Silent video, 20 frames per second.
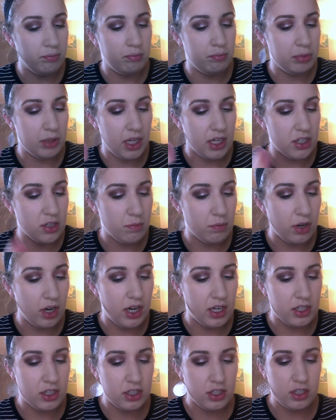blush
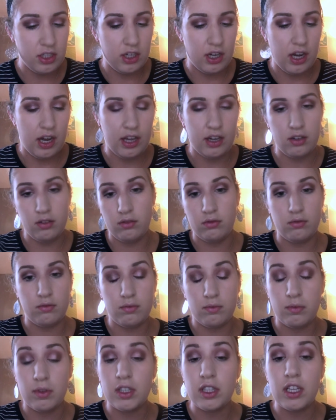brush. I don't
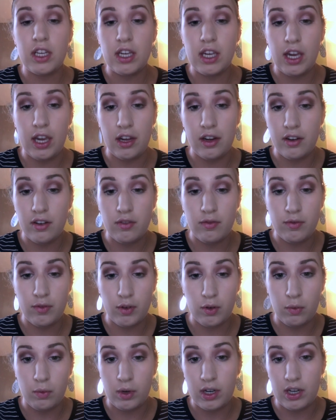really care
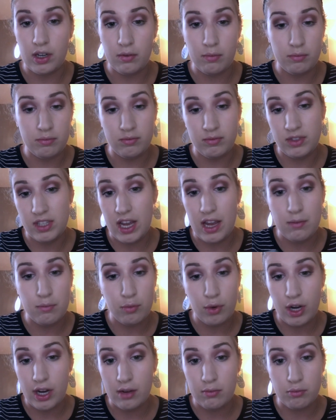for what name
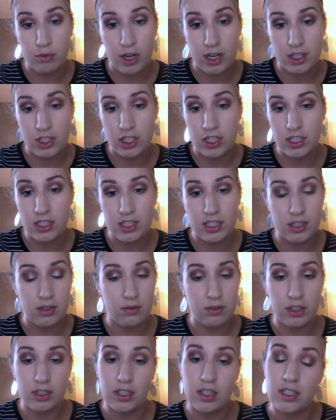brand brush is.
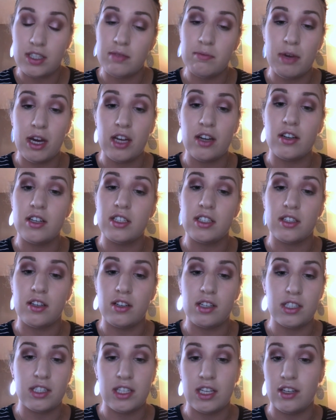It really doesn't matter as
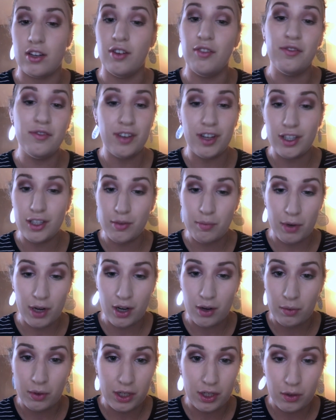long as they don't fall
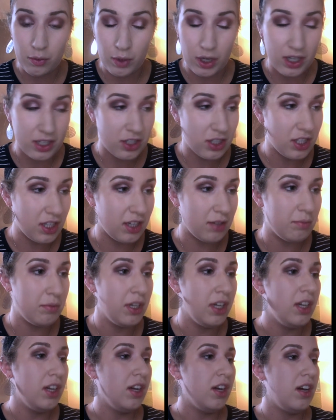apart when you wash them
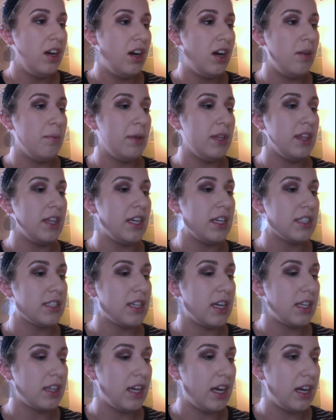and things
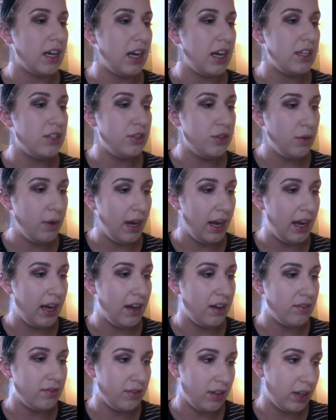like that. I do
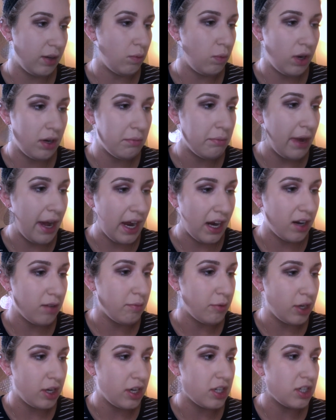have like one MAC
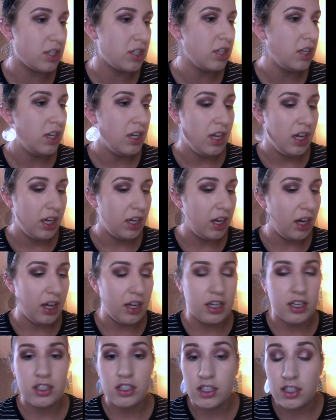brush. Got
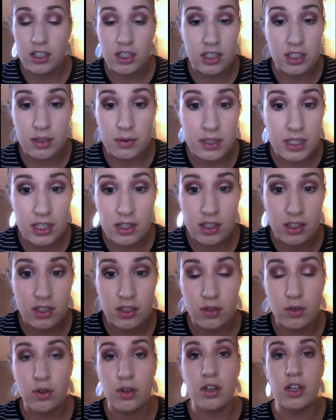it just because I was at the
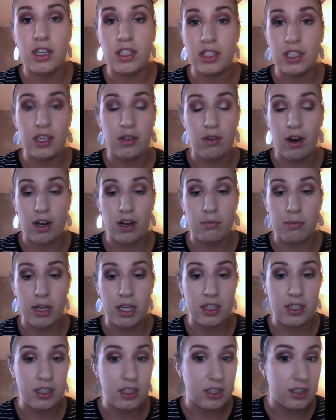store and they
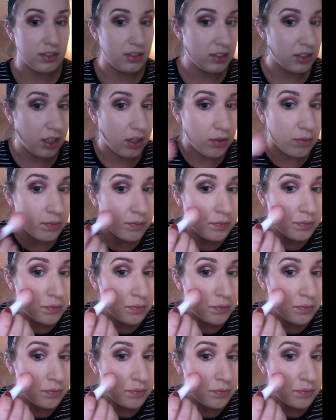recommended it. So